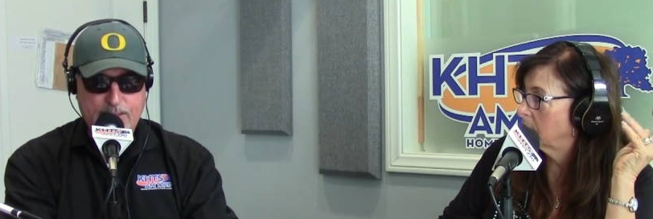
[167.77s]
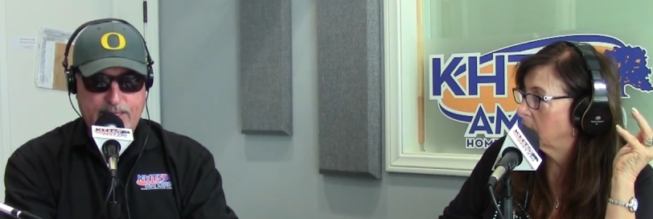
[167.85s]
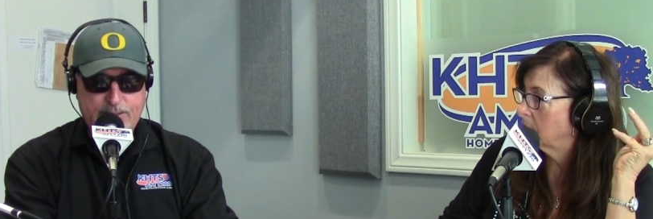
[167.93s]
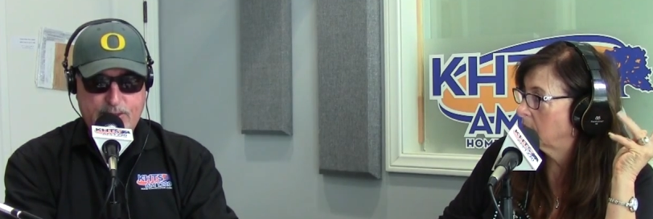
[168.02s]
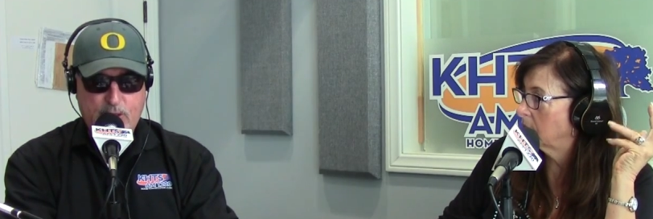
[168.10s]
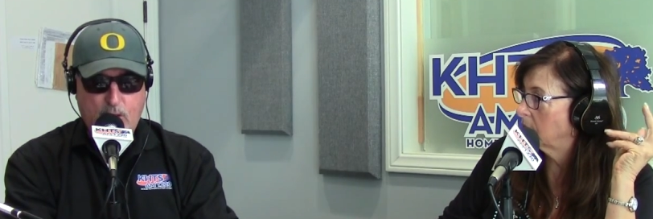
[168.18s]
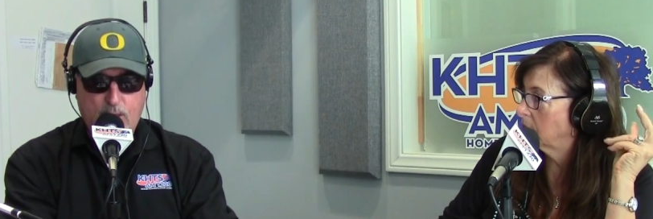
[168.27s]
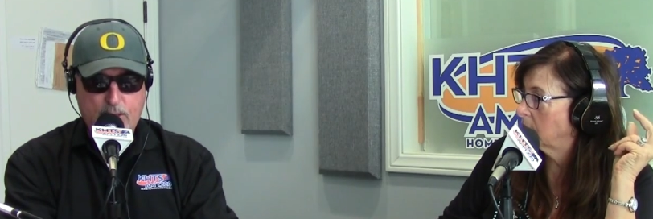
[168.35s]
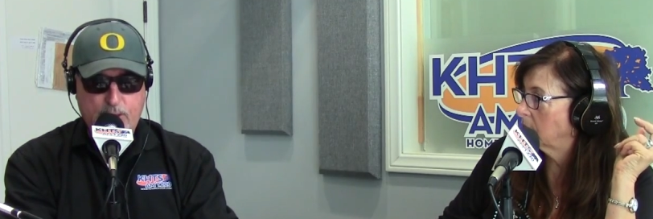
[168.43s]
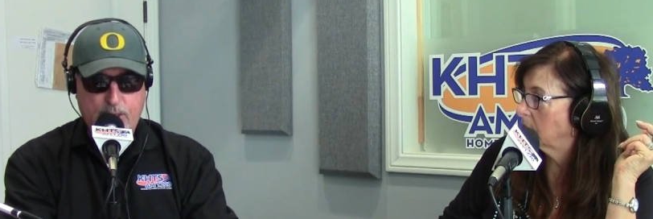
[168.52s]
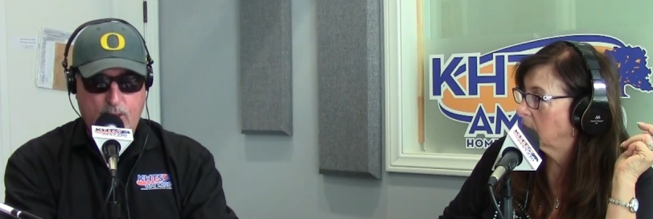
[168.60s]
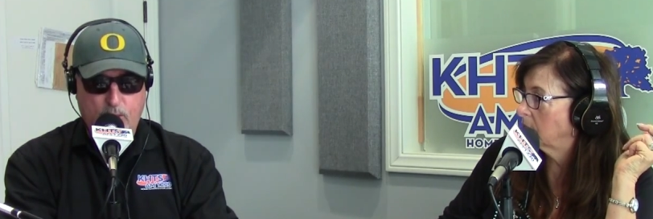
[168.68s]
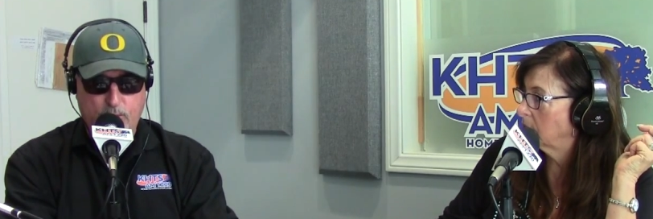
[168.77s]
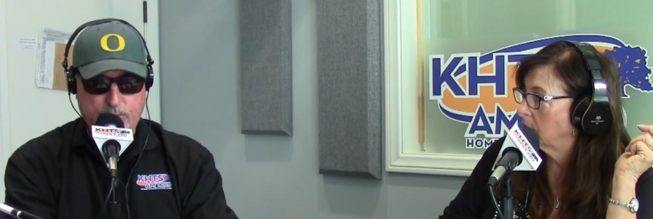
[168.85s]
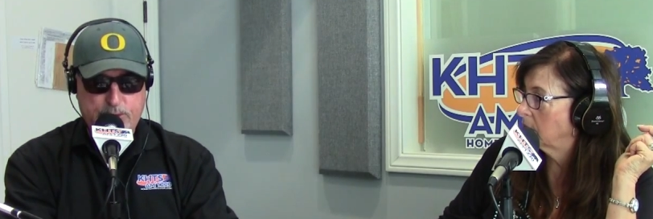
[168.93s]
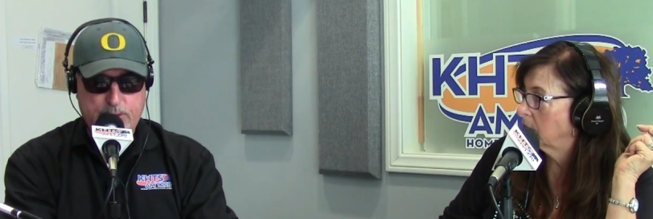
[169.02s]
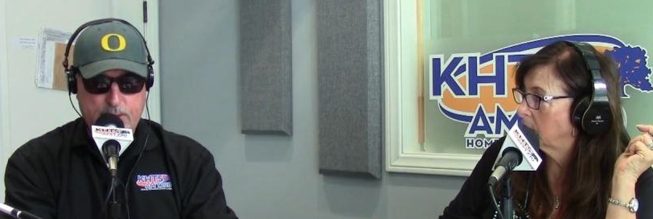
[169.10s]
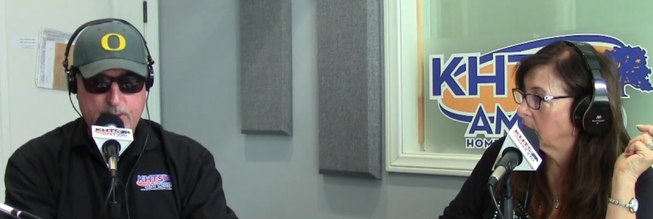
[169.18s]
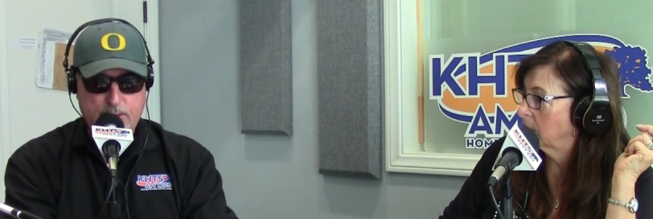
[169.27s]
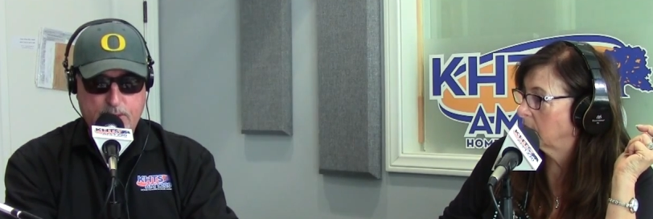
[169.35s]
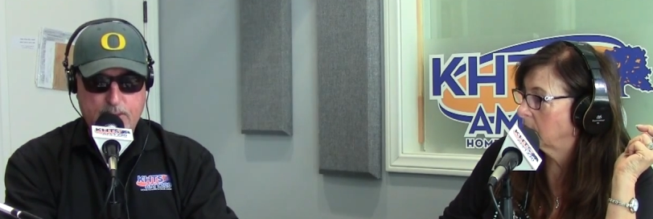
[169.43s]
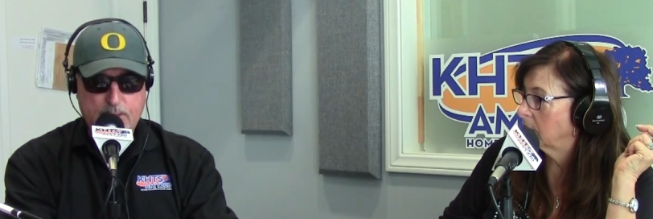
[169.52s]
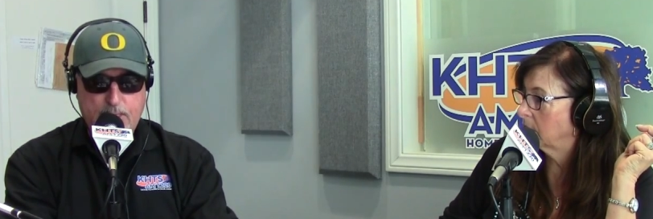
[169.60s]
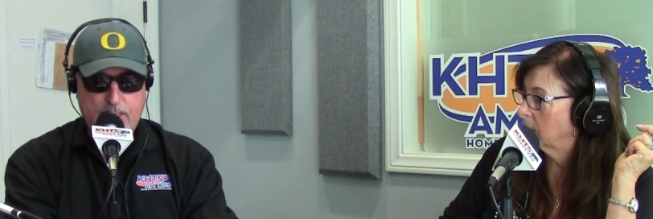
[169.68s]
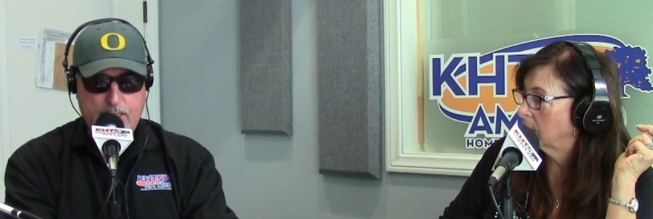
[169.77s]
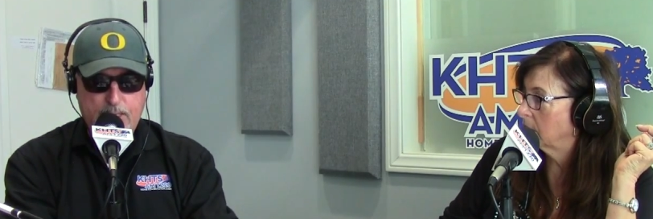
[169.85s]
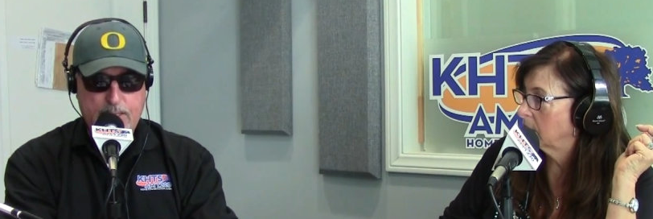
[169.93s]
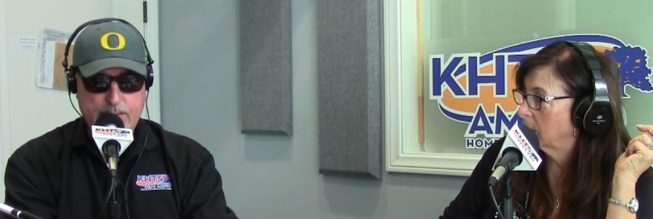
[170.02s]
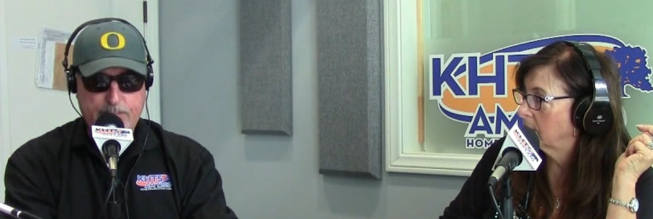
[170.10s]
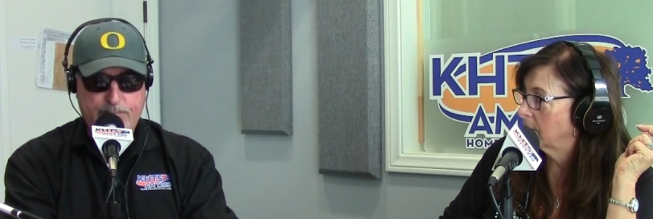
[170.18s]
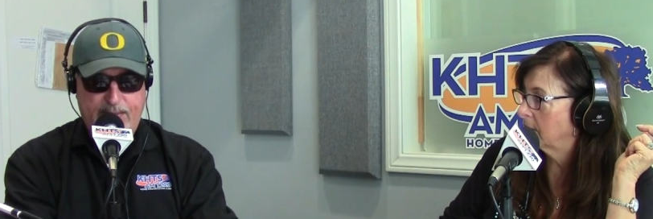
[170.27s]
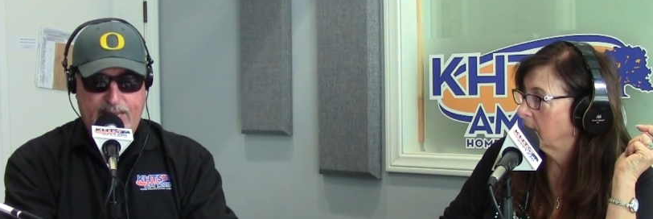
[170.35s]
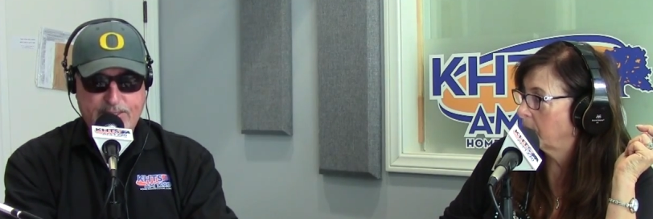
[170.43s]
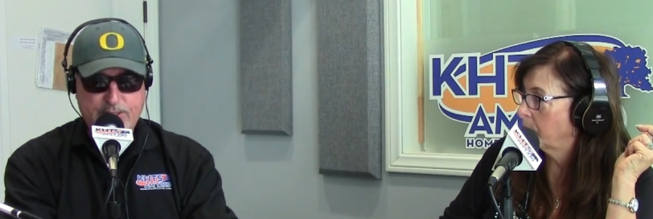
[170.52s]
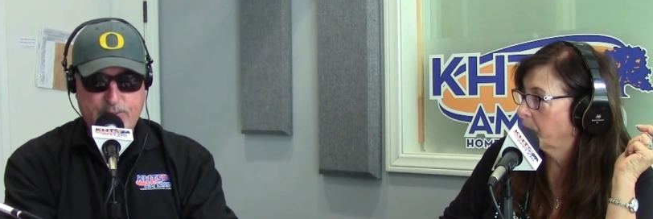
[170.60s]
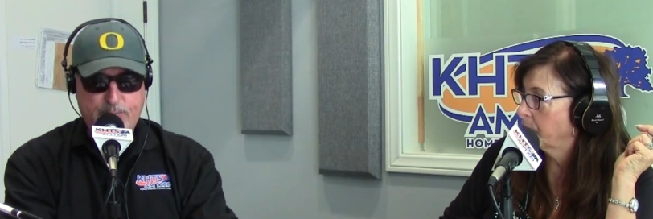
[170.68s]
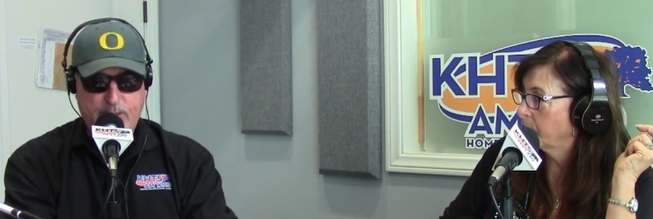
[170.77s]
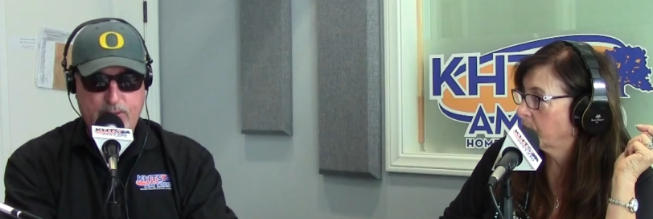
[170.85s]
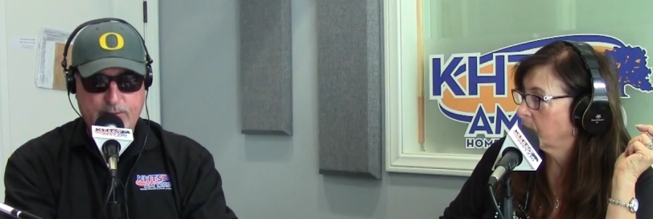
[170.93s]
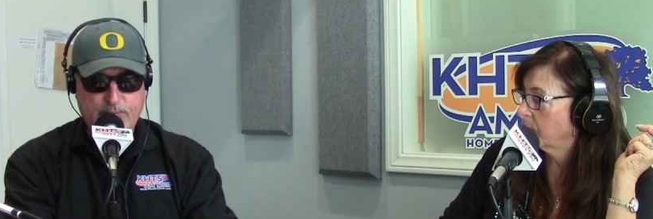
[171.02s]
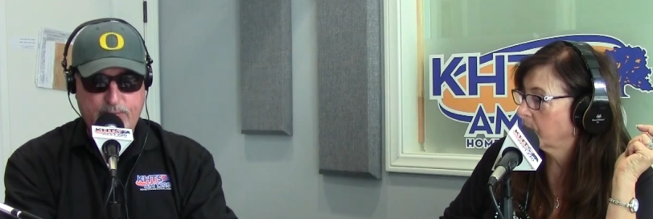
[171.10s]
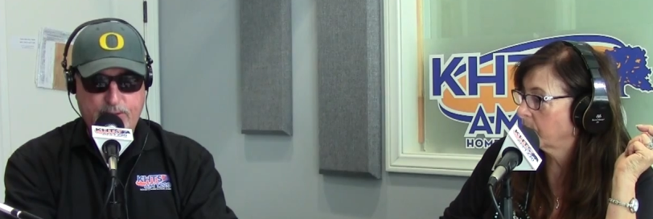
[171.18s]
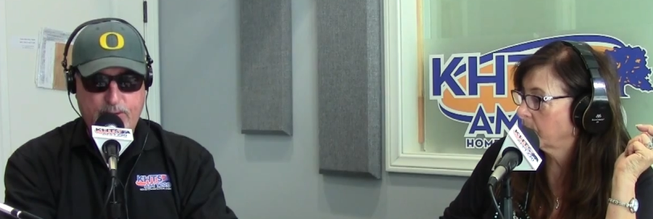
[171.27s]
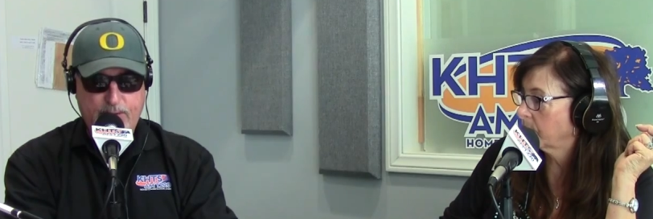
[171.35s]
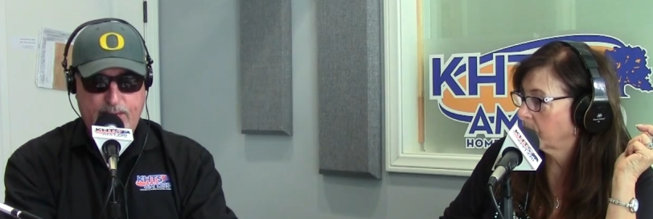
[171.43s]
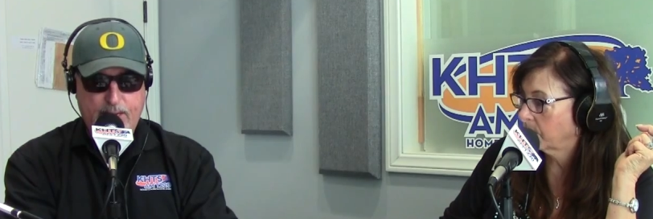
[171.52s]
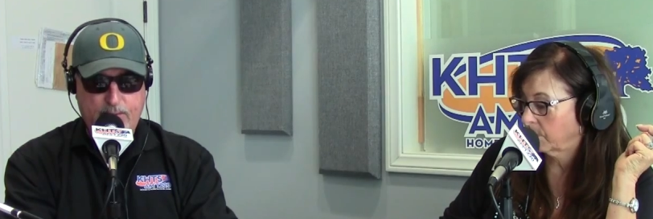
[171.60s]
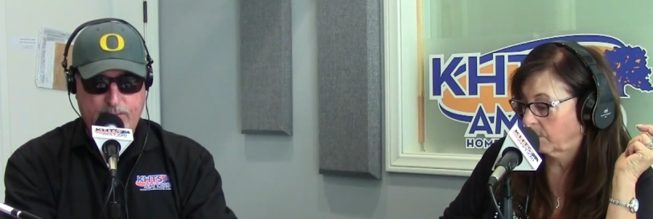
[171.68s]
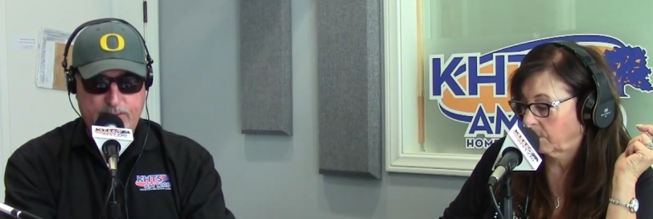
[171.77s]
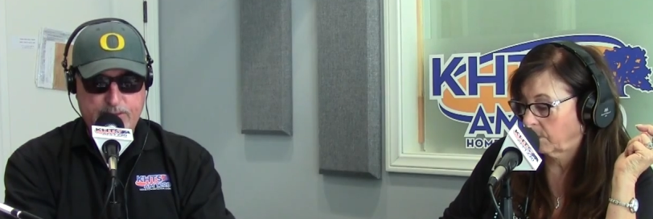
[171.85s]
Speaker 1: Let's talk ghost. Uh, bad spirits for your health.